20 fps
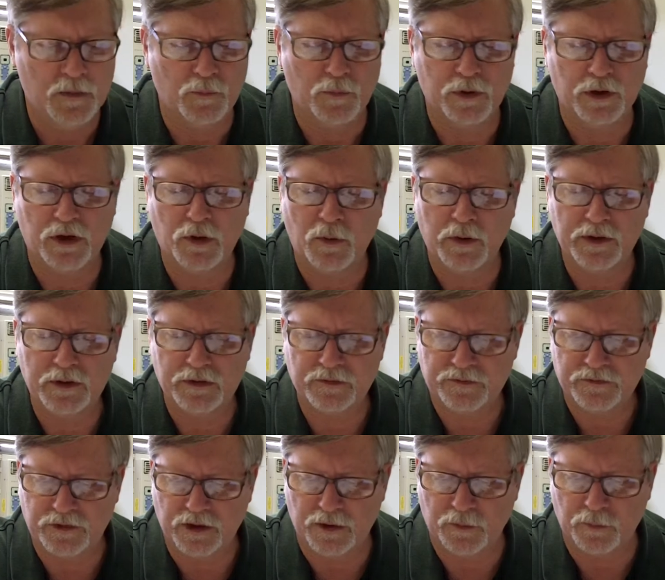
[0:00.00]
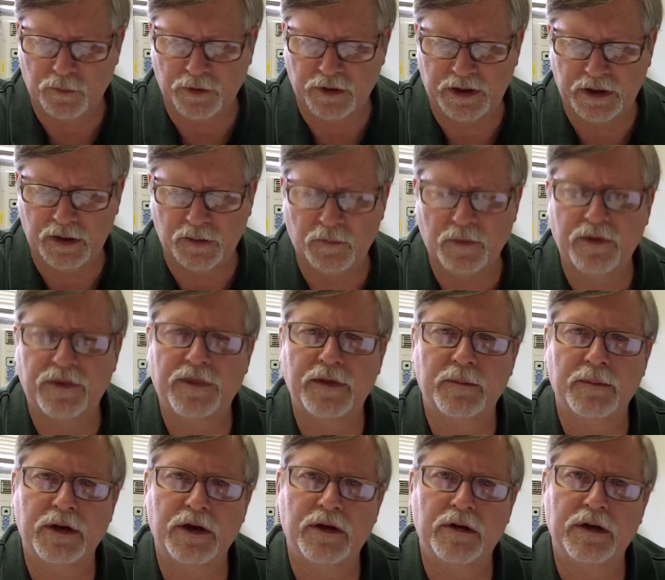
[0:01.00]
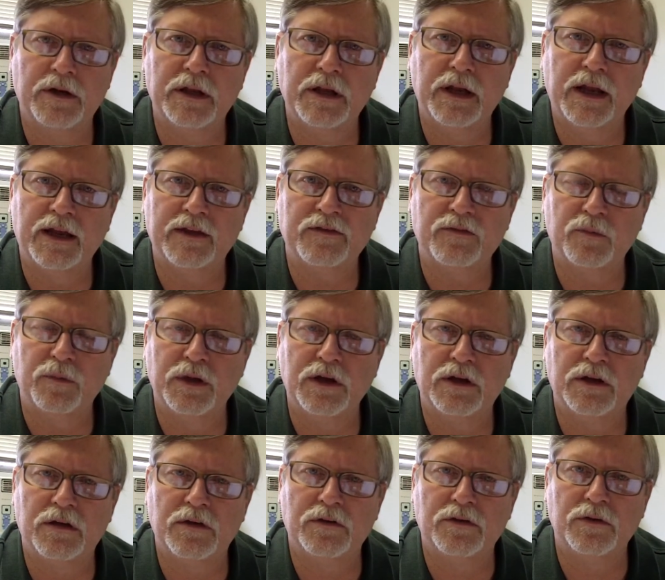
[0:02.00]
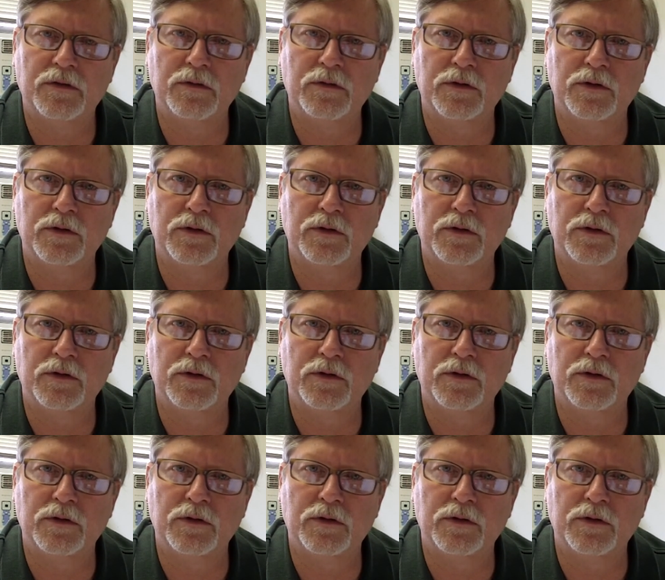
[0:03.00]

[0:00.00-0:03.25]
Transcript: We're going to start working with them here in the next week or two,